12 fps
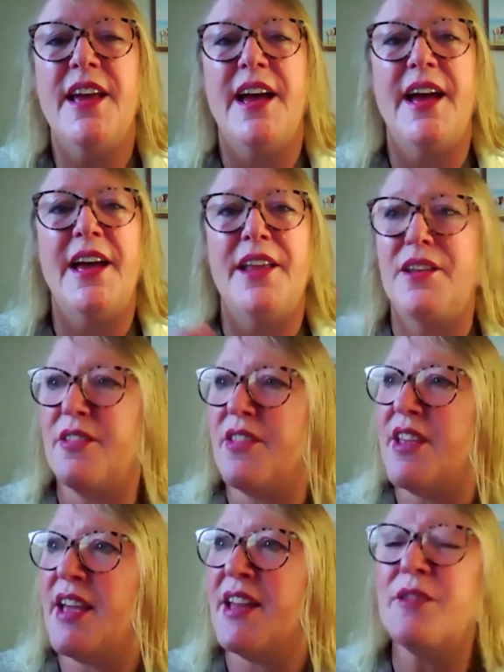and at
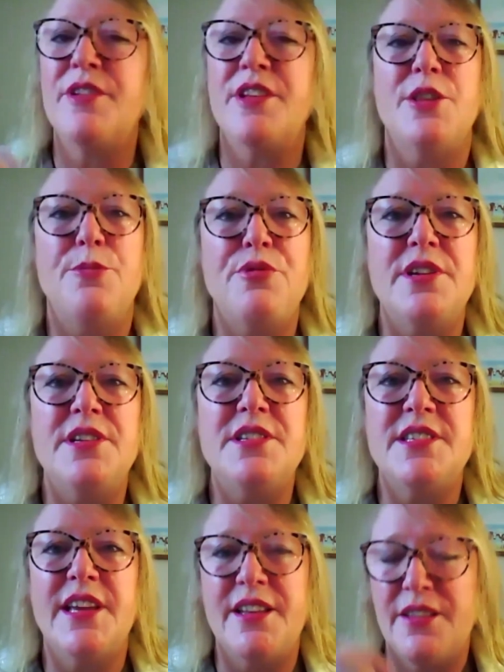the end of it, the priest
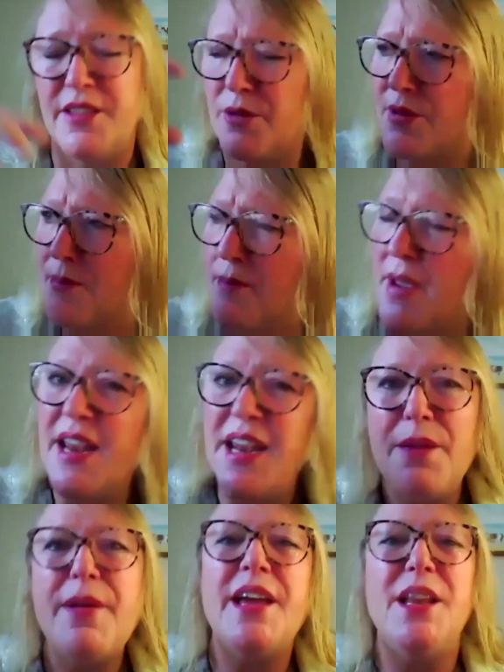said, and there were
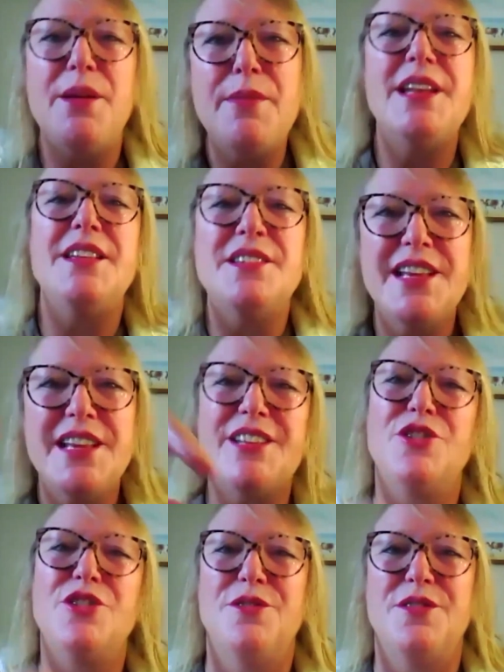many, many, many
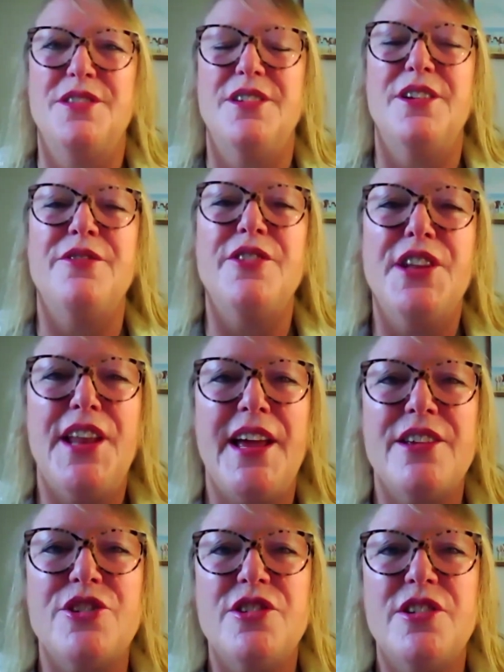statues of
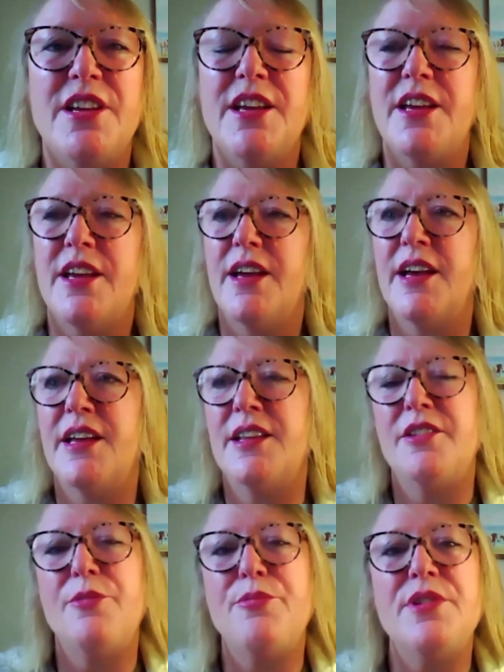Ganesh,
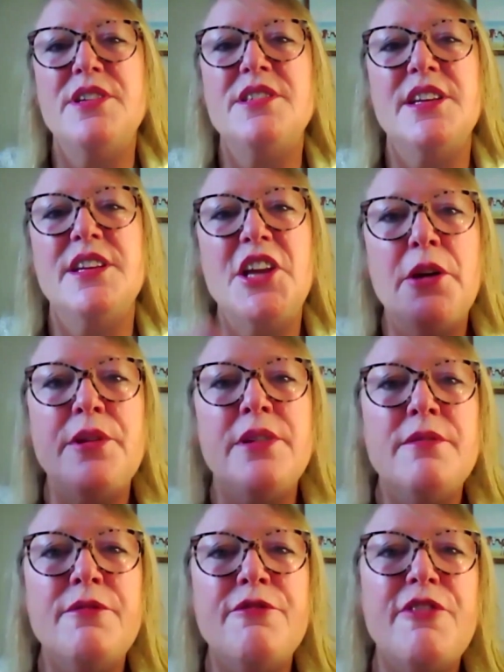and the priest said, go
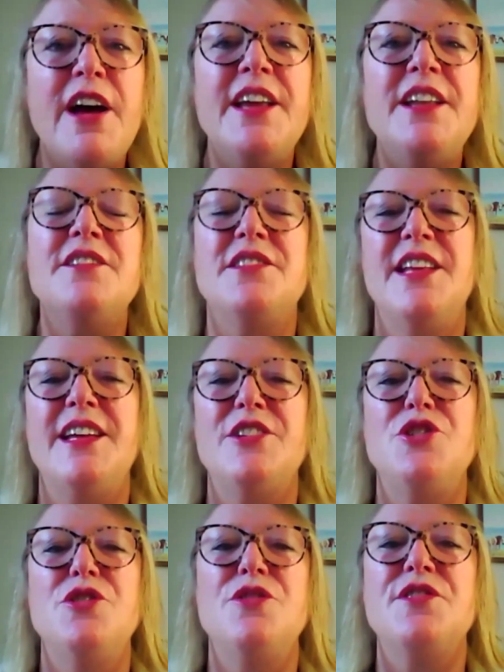and find a
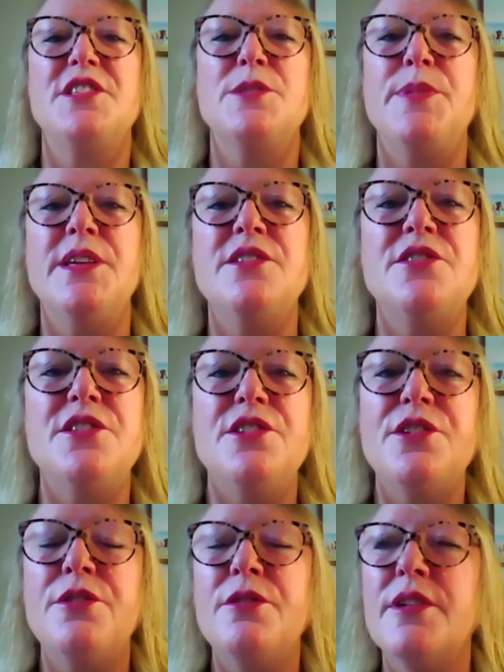statue that speaks to
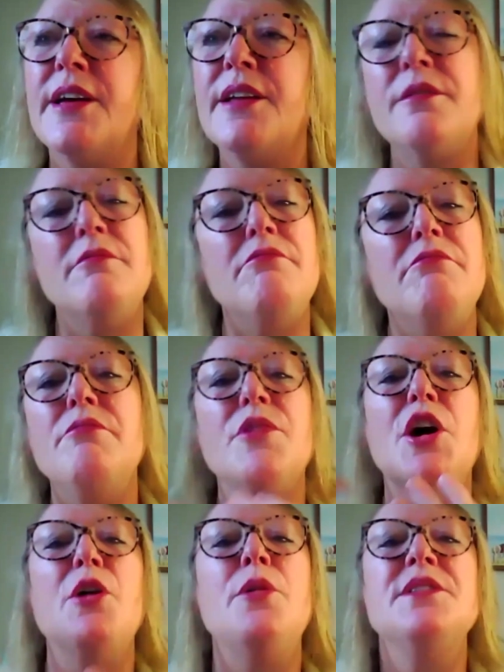you and
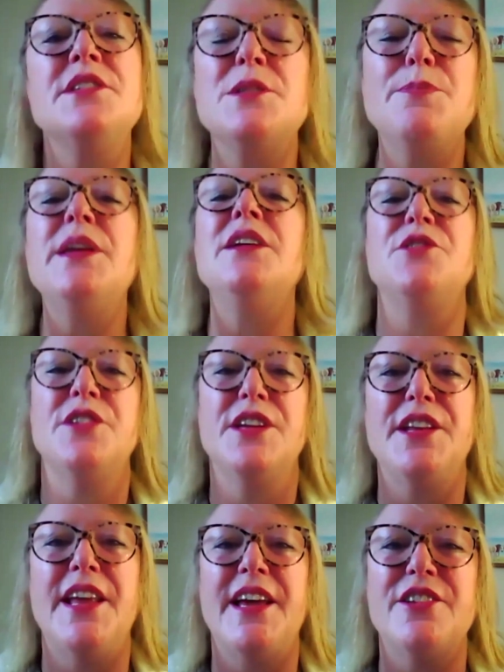go and speak to
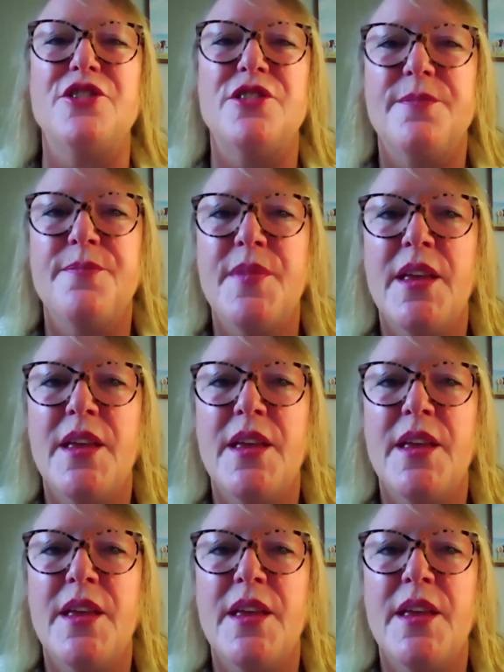Ganesh